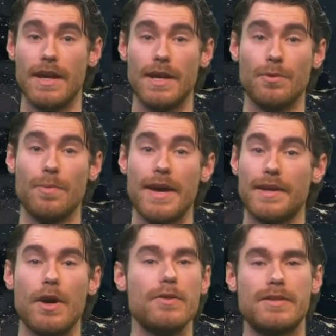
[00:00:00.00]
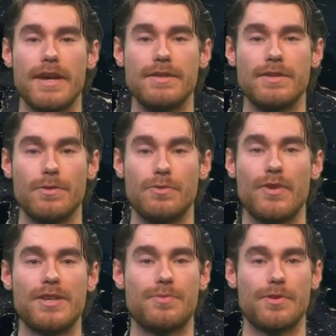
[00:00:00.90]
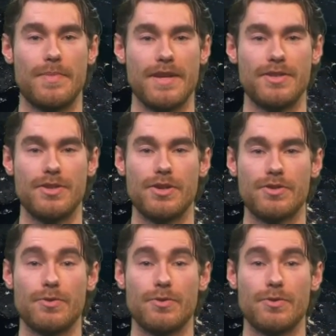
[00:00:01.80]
it would make no sense to transport passengers